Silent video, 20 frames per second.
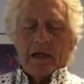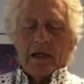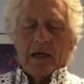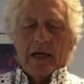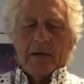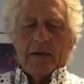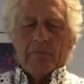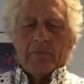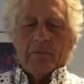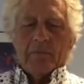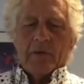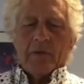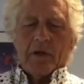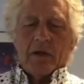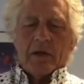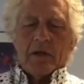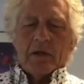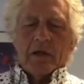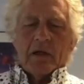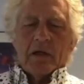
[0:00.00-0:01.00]

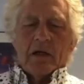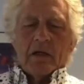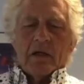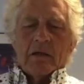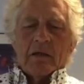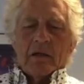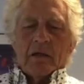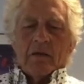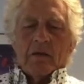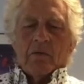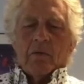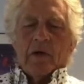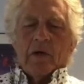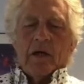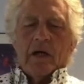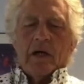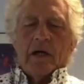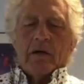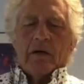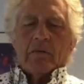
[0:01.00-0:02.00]

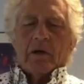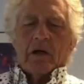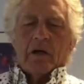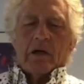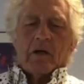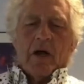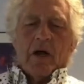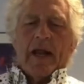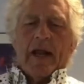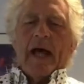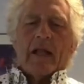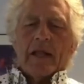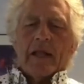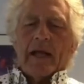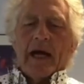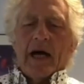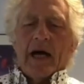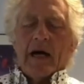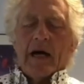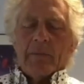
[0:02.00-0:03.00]
when I got out
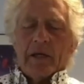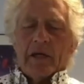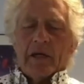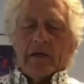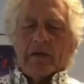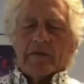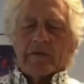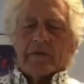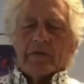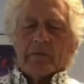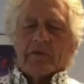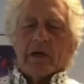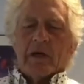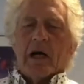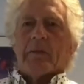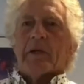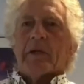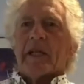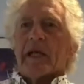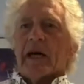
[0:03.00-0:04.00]
of the Army, I did some
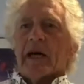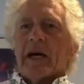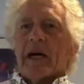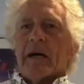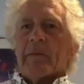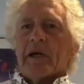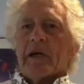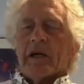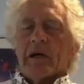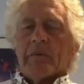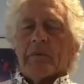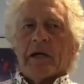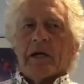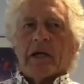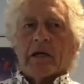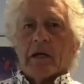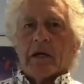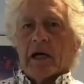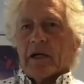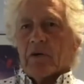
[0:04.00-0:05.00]
time in the Army. I
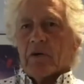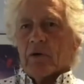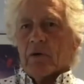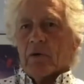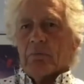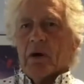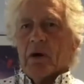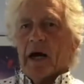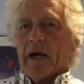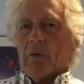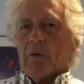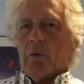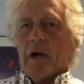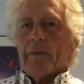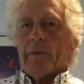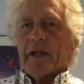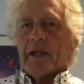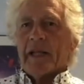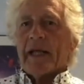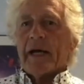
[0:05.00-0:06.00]
met a guy called Mike
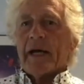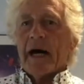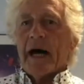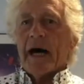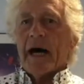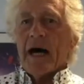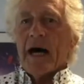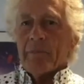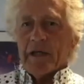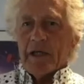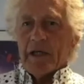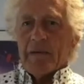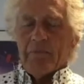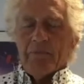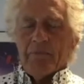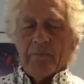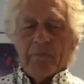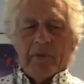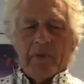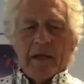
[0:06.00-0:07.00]
Webb in the
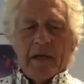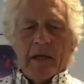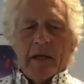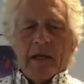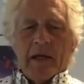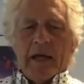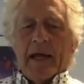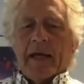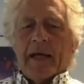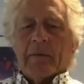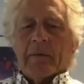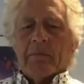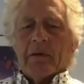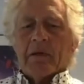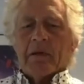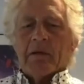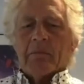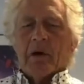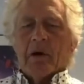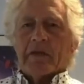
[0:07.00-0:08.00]
Army. And
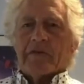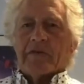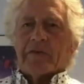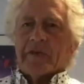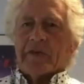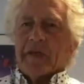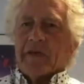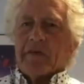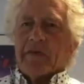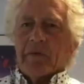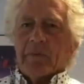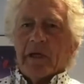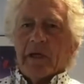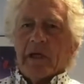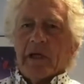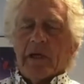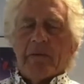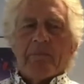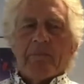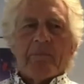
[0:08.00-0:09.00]
Mike said to
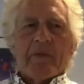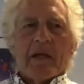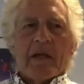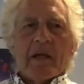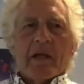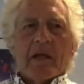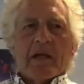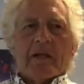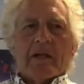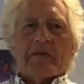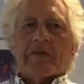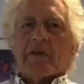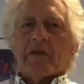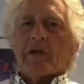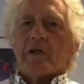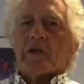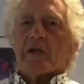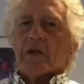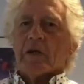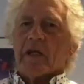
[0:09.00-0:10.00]
me, listen,
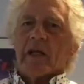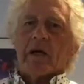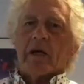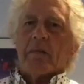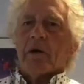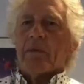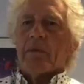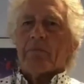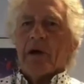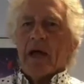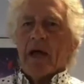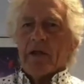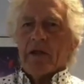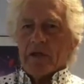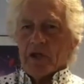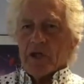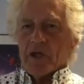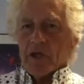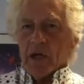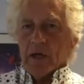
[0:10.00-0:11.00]
you should get on my
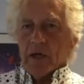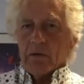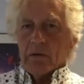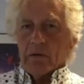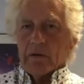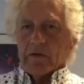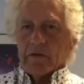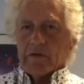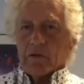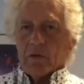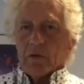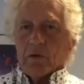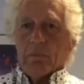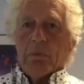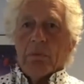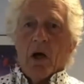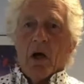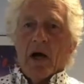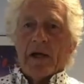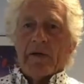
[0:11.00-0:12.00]
brother's show. It's
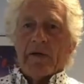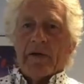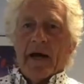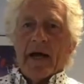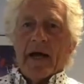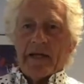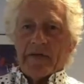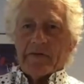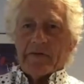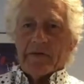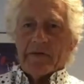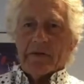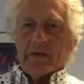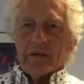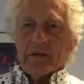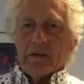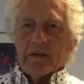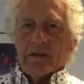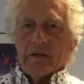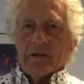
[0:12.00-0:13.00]
called Blind Date.
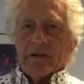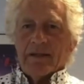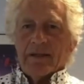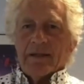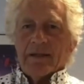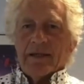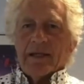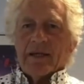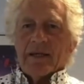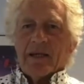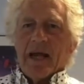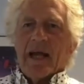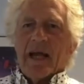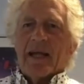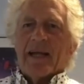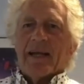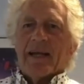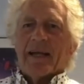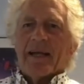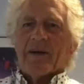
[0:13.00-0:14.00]
Wow.
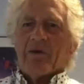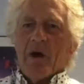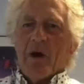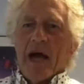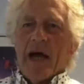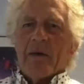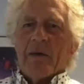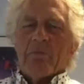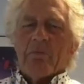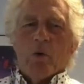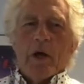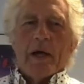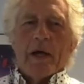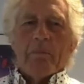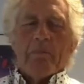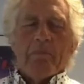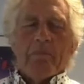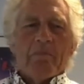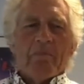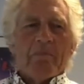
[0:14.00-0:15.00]
Graham
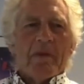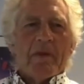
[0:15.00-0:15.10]
Webb